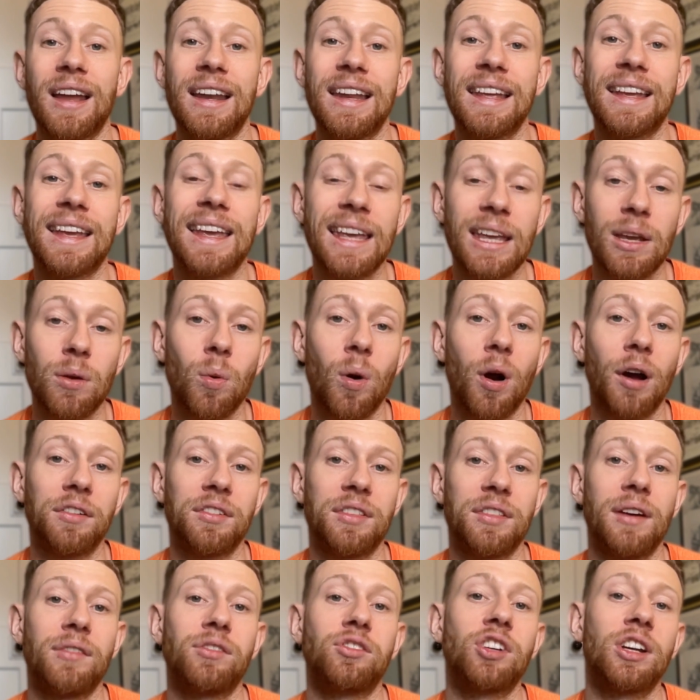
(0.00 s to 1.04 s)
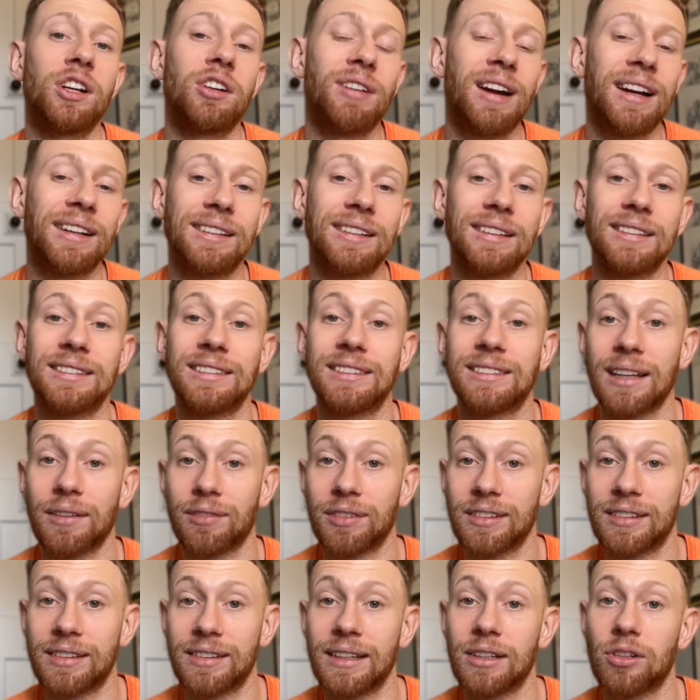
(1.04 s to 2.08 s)
any keywords that have generated
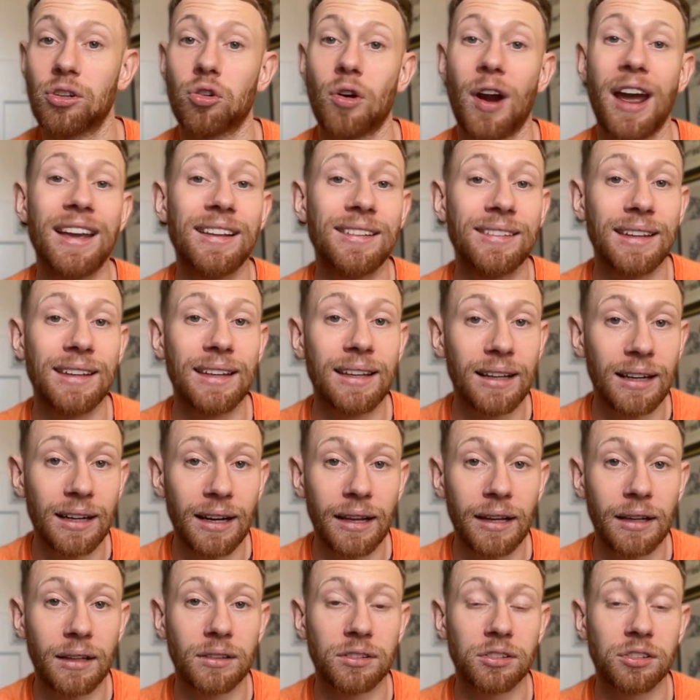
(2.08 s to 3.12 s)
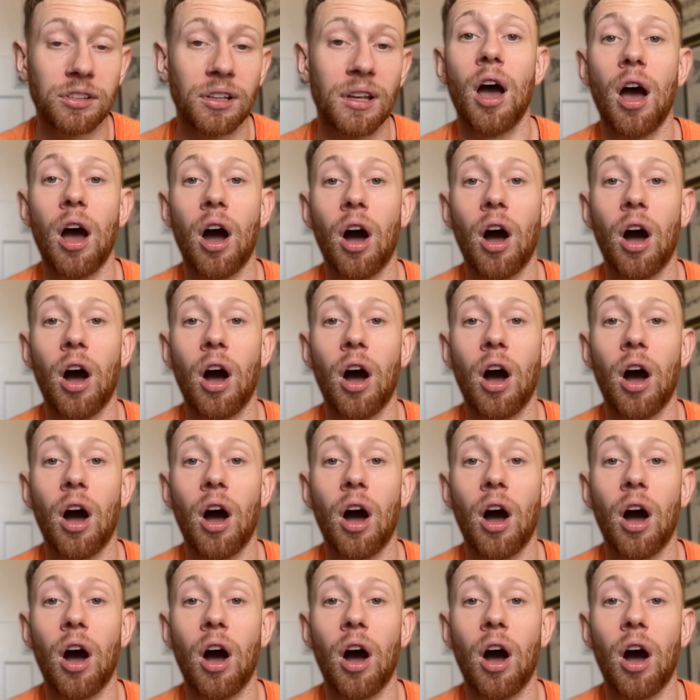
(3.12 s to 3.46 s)
17 or 18 clicks.